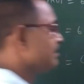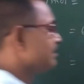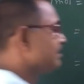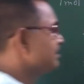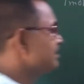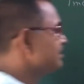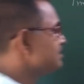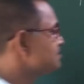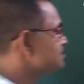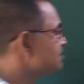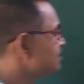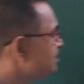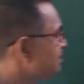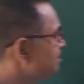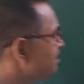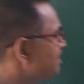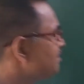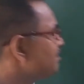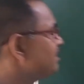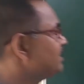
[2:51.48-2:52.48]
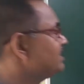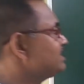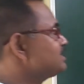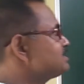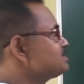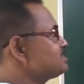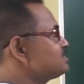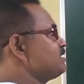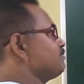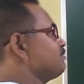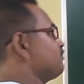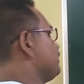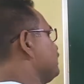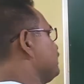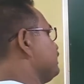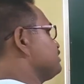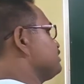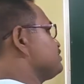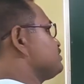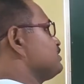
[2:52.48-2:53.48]
So you remember these 3
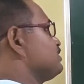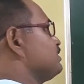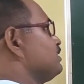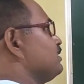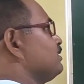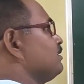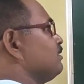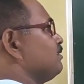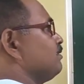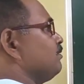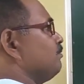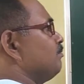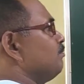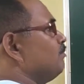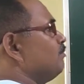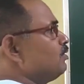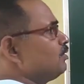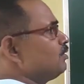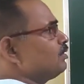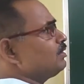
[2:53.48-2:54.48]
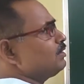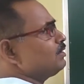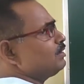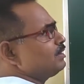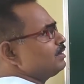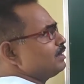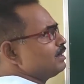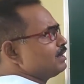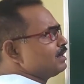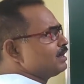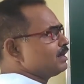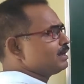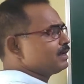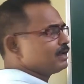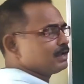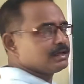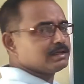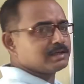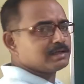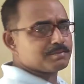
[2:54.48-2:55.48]
points. Mole
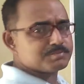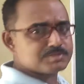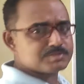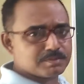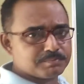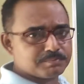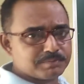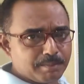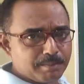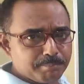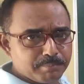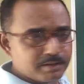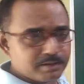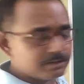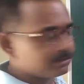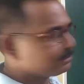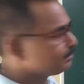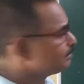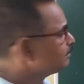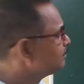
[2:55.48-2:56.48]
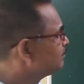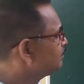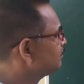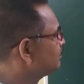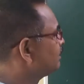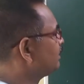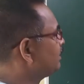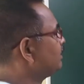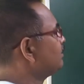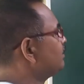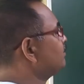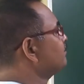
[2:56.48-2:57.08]
in terms of number, okay?